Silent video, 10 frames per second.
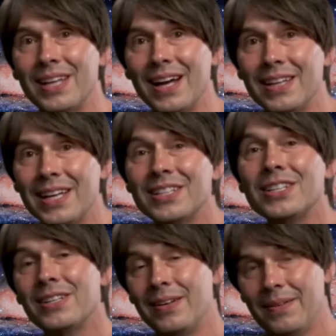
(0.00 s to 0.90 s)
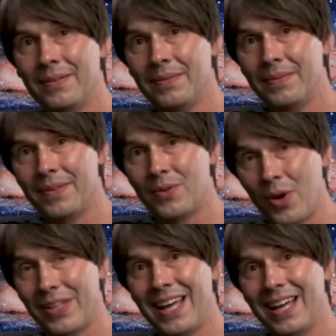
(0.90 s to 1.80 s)
like this.
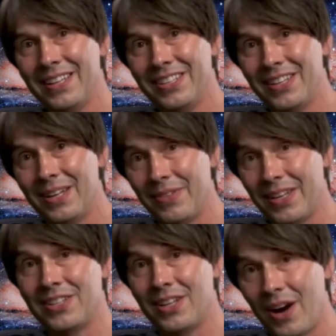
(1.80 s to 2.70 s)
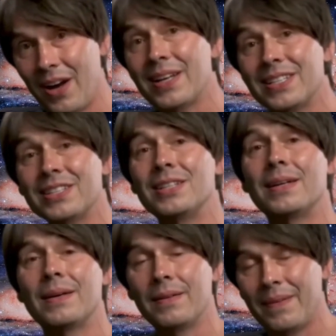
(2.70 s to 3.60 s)
Once Atlas slips into darkness,
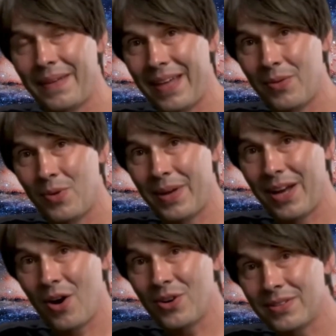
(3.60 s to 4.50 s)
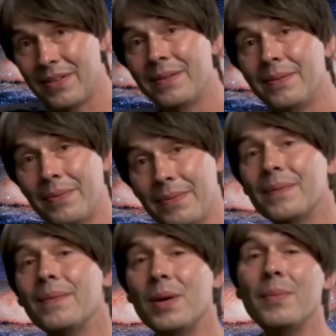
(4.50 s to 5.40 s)
it will be gone.
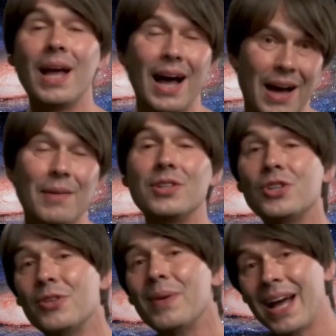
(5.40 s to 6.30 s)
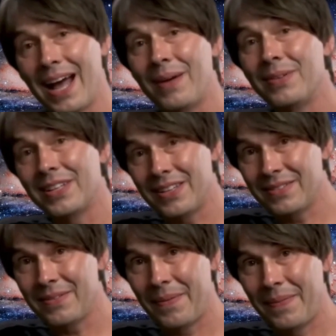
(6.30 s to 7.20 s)
But perhaps, just perhaps,
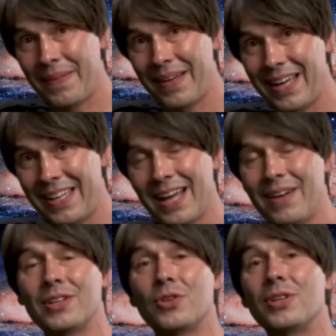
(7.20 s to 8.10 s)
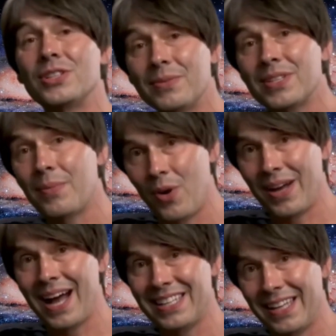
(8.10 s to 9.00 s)
it has left us with something more
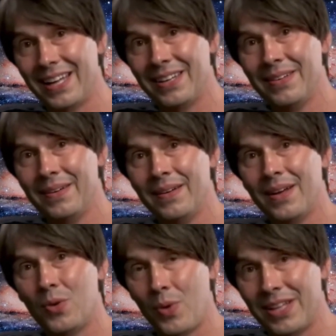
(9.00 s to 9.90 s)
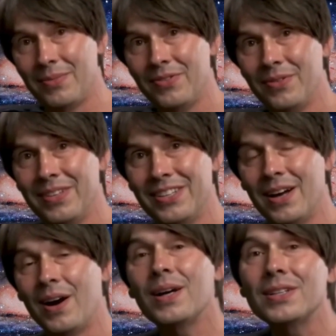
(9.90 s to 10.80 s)
lasting a whisper from the
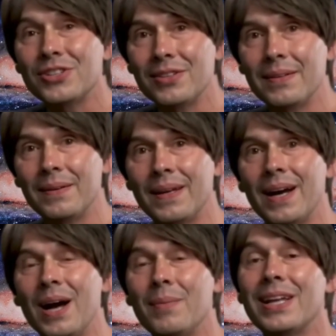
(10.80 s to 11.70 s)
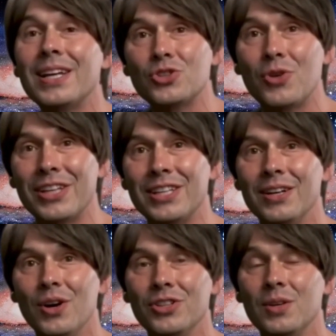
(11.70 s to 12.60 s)
stars, a message
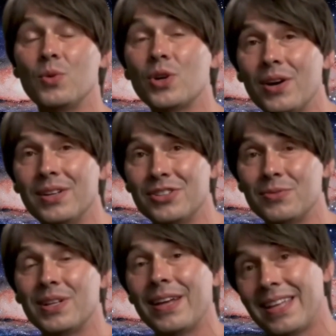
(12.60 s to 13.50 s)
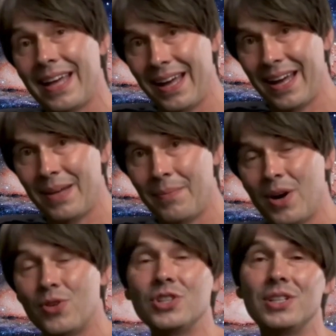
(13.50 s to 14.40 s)
written not in words but in
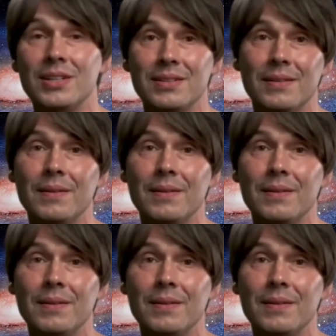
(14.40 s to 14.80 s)
motion